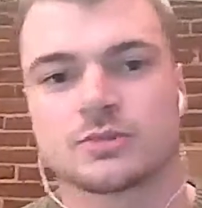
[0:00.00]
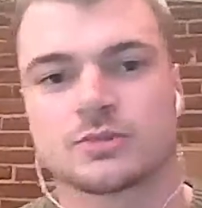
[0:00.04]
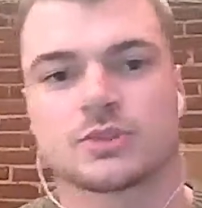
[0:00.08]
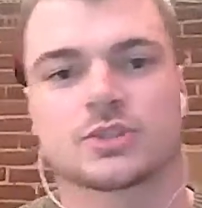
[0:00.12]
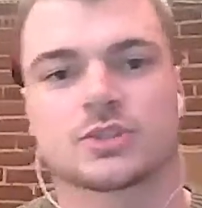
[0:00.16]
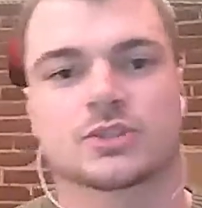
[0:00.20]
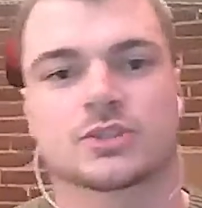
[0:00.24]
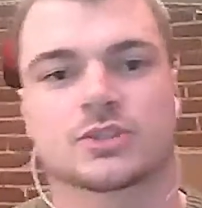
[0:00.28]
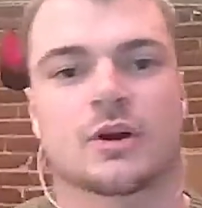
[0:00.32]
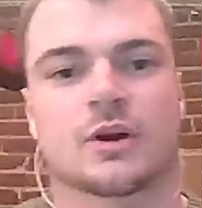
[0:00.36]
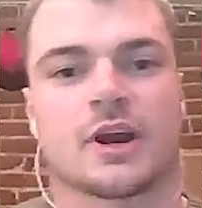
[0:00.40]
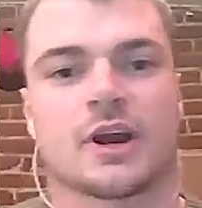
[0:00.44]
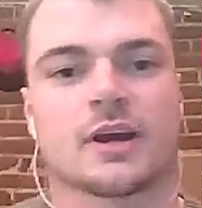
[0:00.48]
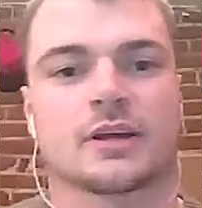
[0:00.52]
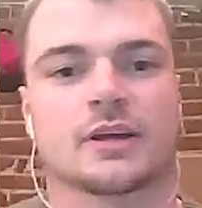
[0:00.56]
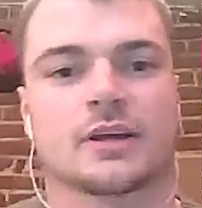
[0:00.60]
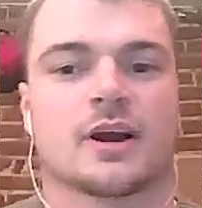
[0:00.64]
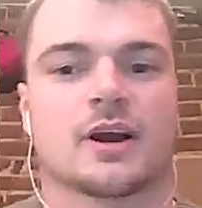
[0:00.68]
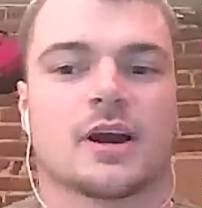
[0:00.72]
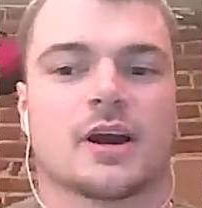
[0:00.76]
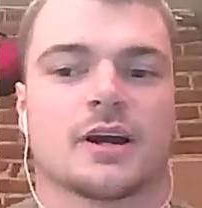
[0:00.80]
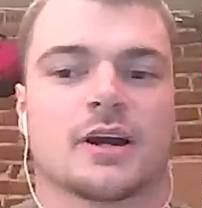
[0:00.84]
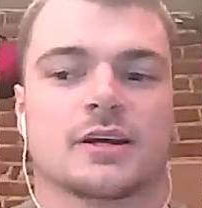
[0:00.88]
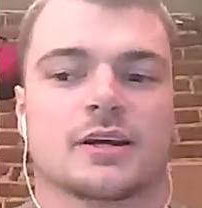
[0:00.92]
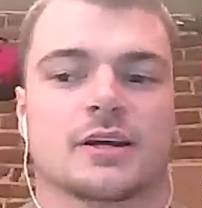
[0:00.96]
So
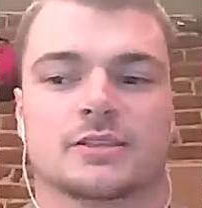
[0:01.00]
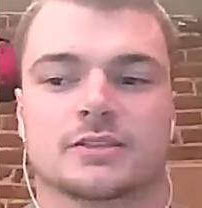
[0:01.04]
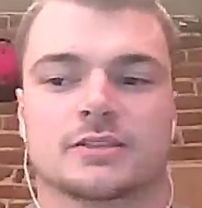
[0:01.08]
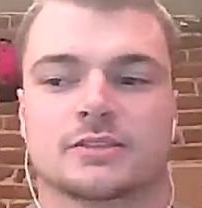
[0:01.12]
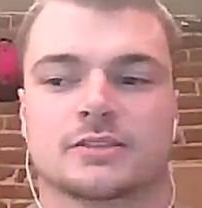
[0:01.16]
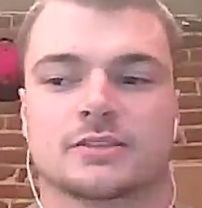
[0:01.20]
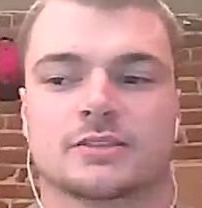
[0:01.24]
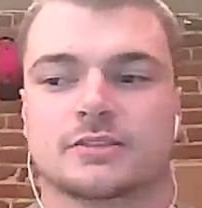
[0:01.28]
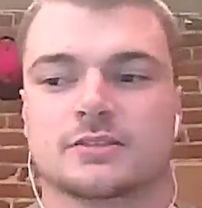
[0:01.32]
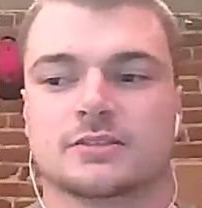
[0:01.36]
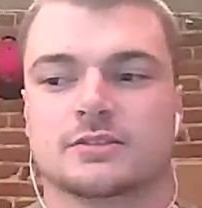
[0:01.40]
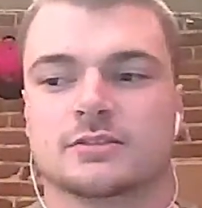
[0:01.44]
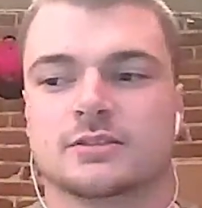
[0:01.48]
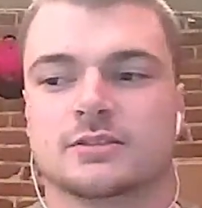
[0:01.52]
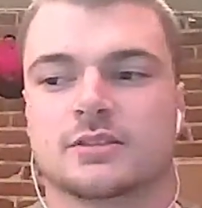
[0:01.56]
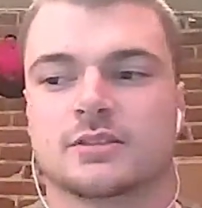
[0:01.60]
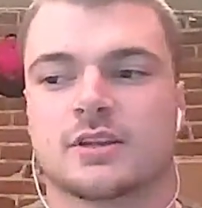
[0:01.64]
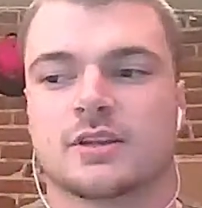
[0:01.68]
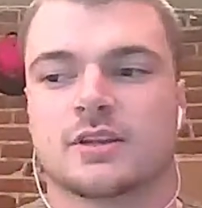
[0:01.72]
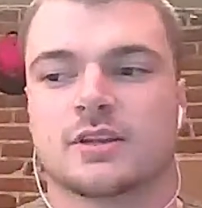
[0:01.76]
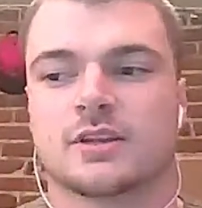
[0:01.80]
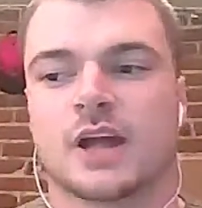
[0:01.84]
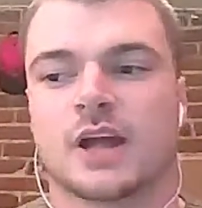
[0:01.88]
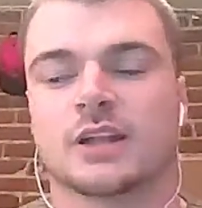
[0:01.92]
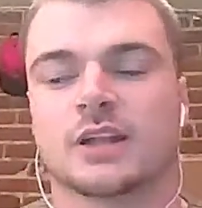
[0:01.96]
I
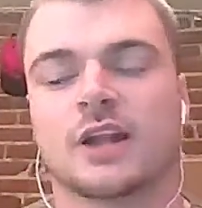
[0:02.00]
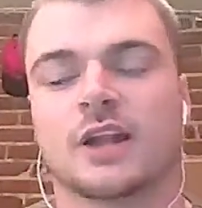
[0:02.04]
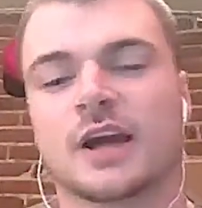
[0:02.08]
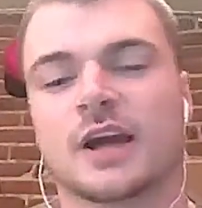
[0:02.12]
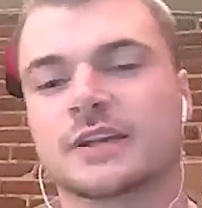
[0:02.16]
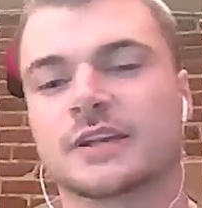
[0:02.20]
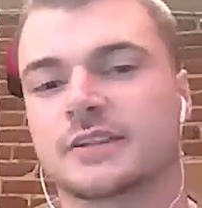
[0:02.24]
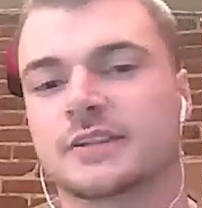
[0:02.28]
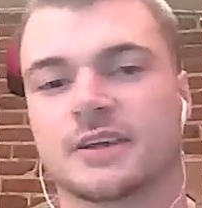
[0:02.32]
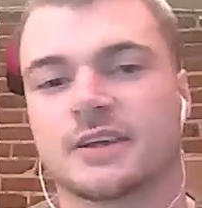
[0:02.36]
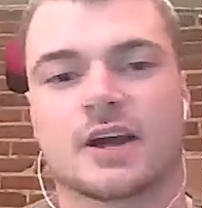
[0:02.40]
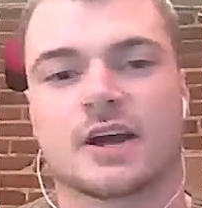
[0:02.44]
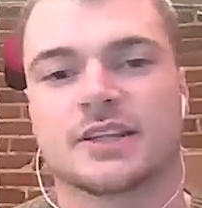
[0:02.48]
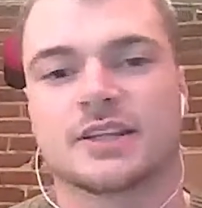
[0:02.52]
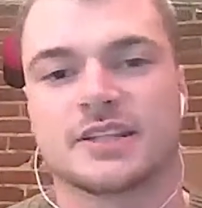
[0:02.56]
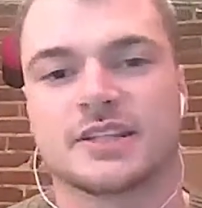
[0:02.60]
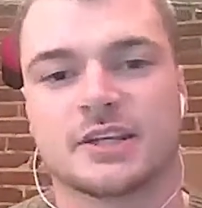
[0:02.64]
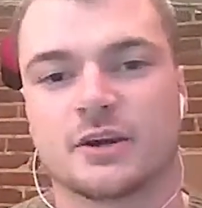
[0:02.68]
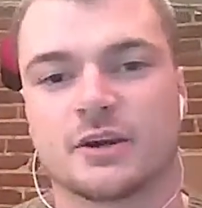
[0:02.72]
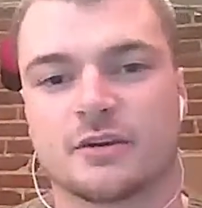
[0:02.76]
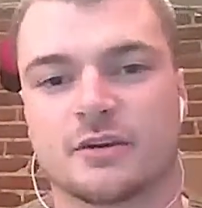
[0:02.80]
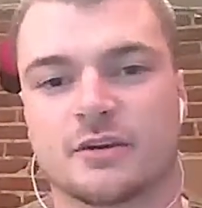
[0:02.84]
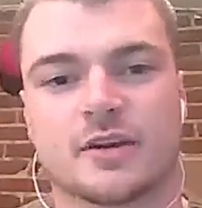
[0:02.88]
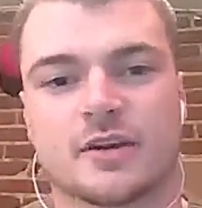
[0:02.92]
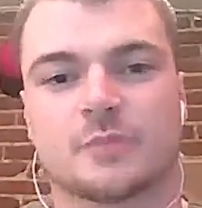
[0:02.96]
liked the
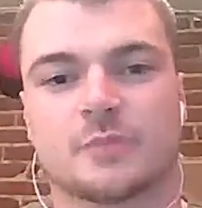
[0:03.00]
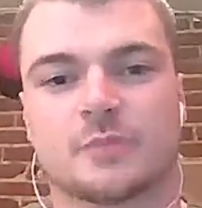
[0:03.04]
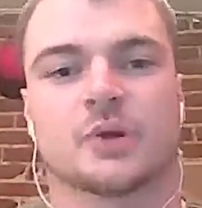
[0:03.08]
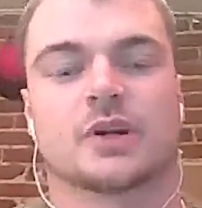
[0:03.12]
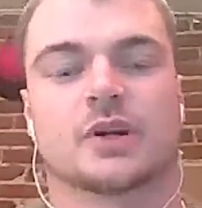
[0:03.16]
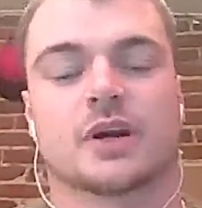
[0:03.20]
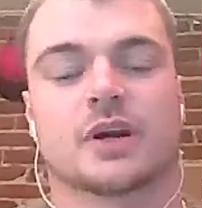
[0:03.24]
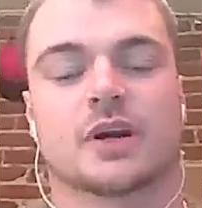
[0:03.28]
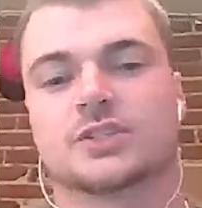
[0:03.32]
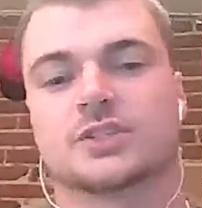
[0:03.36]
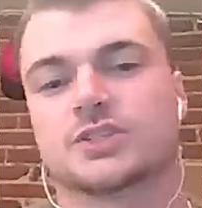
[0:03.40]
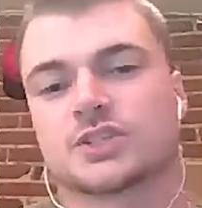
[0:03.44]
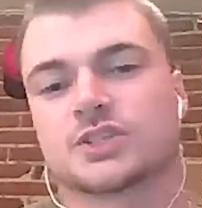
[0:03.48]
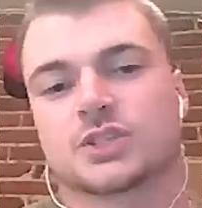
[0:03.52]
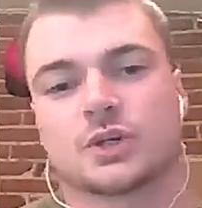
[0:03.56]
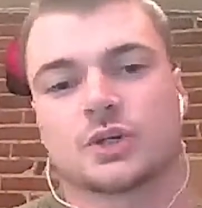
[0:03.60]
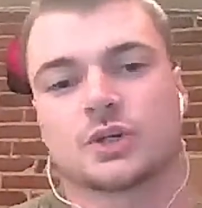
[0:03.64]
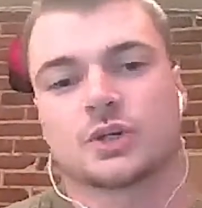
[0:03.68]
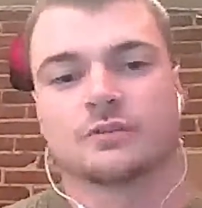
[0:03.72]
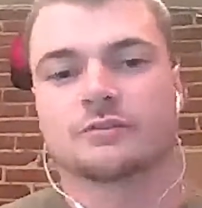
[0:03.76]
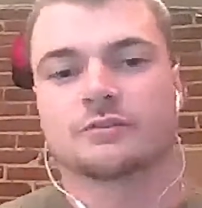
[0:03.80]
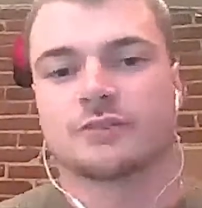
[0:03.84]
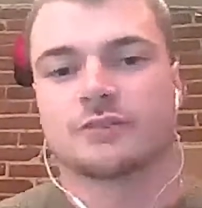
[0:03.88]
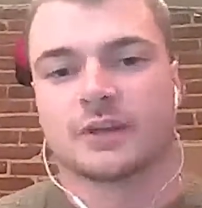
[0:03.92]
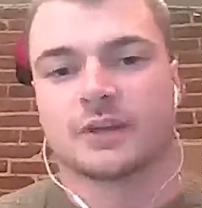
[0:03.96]
idea of it, but I just
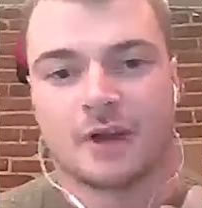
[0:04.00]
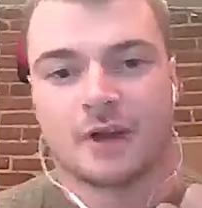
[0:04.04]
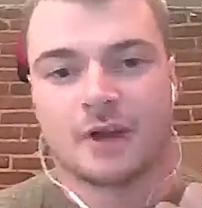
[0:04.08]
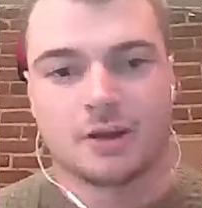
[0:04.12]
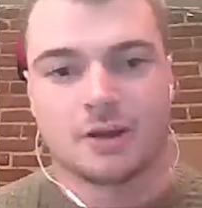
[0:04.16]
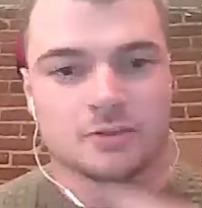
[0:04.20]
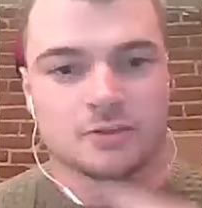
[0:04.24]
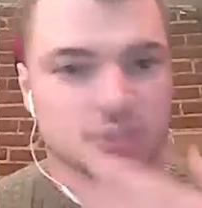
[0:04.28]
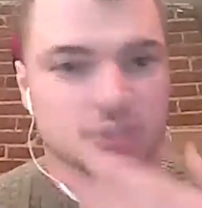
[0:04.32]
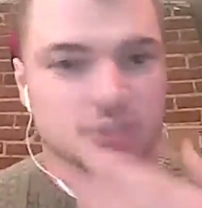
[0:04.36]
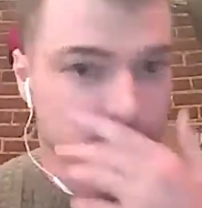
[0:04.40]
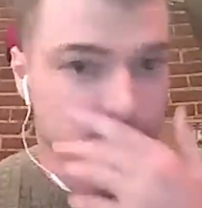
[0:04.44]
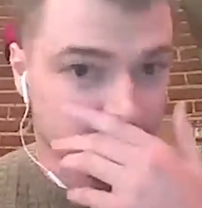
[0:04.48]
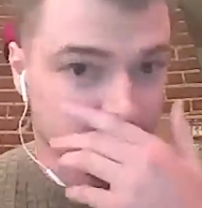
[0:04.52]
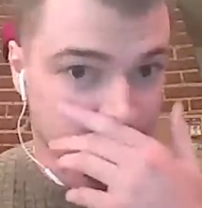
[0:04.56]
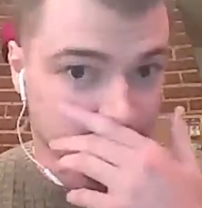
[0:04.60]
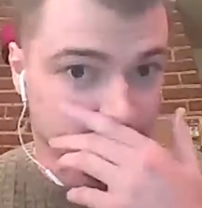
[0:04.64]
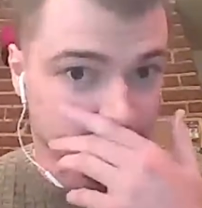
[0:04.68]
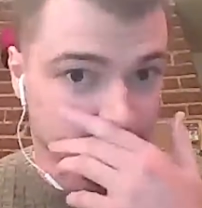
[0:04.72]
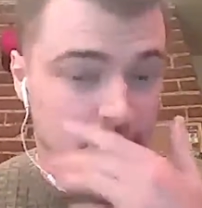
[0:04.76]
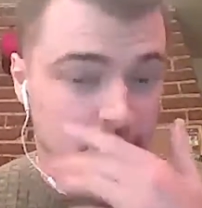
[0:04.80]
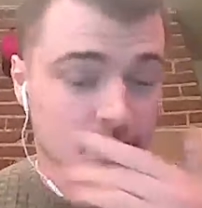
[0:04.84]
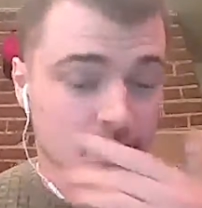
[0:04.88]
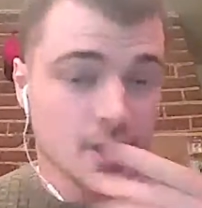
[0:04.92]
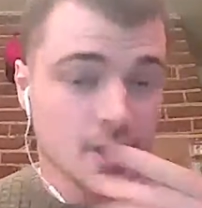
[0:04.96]
couldn't figure out
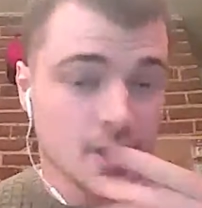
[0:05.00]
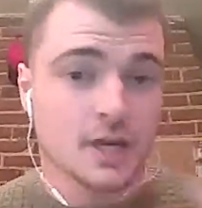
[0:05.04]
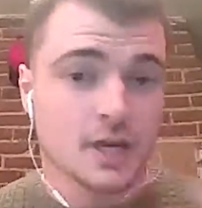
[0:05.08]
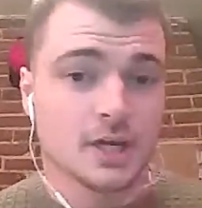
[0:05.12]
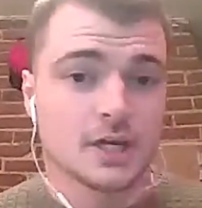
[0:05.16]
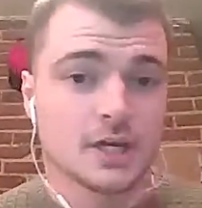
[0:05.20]
something